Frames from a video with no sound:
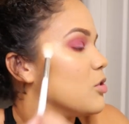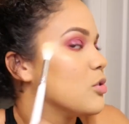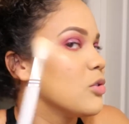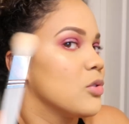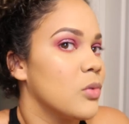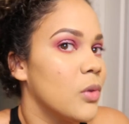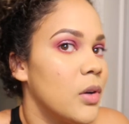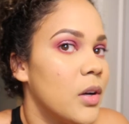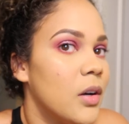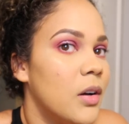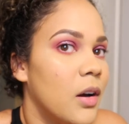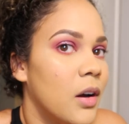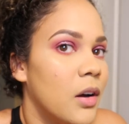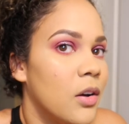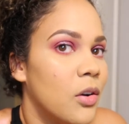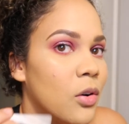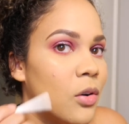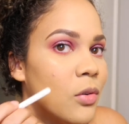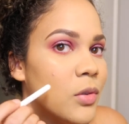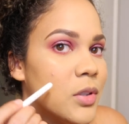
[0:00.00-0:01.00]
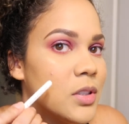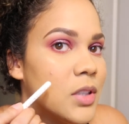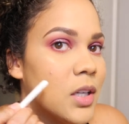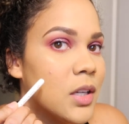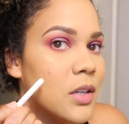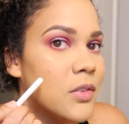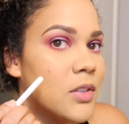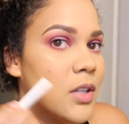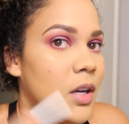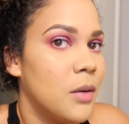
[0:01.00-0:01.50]
swear I always
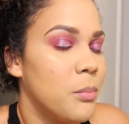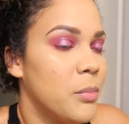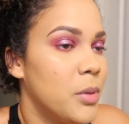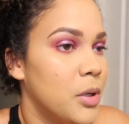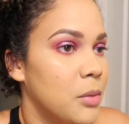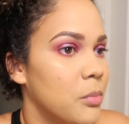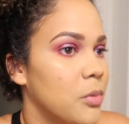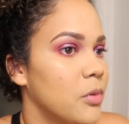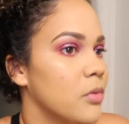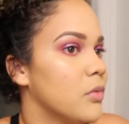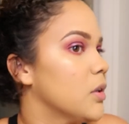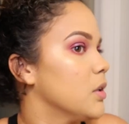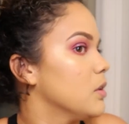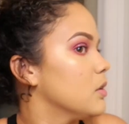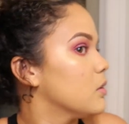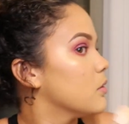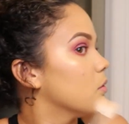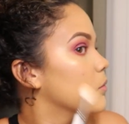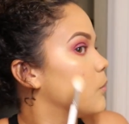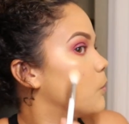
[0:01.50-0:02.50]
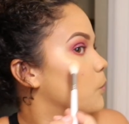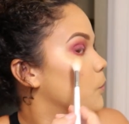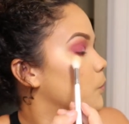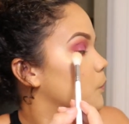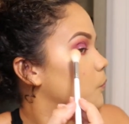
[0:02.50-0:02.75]
have a pimple right there,